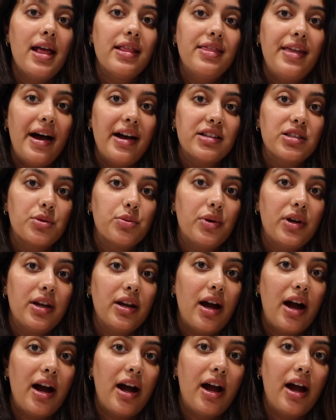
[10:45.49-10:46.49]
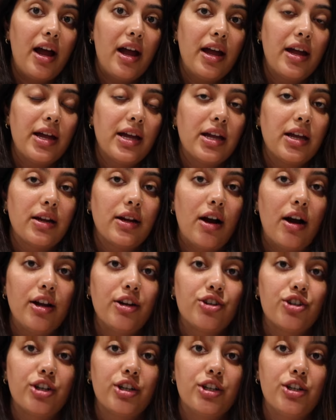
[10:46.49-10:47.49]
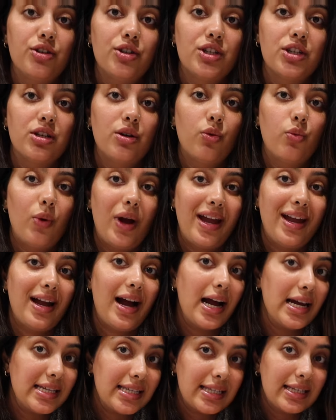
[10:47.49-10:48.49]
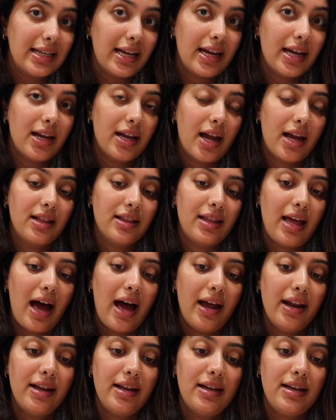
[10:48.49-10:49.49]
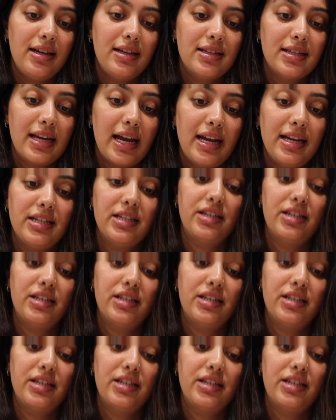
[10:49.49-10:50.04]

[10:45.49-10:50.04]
That's when I got introduced to whey isolate, and that is a